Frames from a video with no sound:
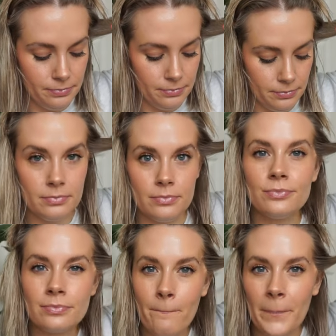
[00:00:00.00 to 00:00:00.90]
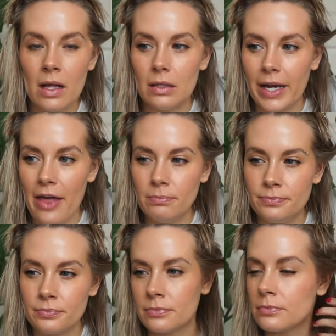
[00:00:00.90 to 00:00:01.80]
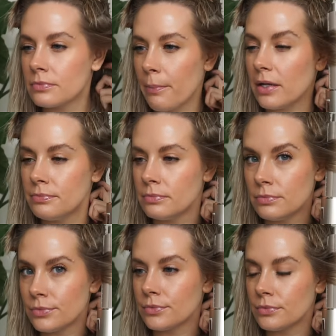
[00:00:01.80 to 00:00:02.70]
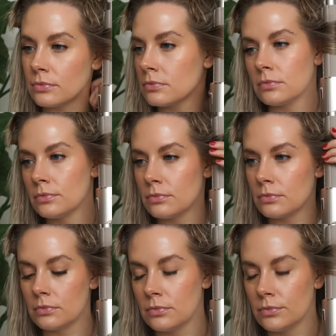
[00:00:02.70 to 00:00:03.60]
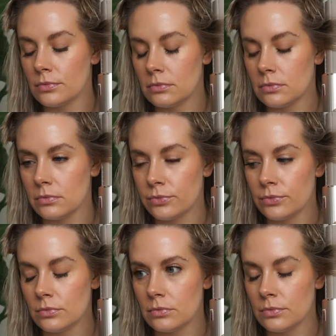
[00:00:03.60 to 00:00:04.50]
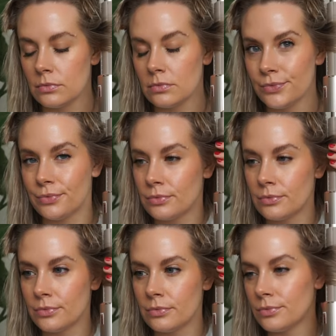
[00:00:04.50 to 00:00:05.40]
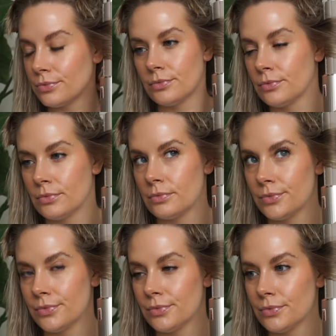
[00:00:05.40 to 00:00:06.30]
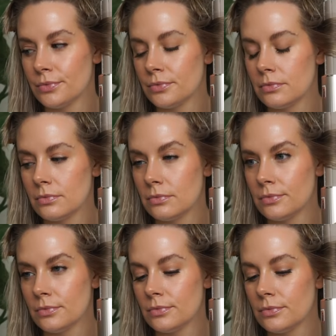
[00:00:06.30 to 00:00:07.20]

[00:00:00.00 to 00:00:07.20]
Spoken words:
[no speech]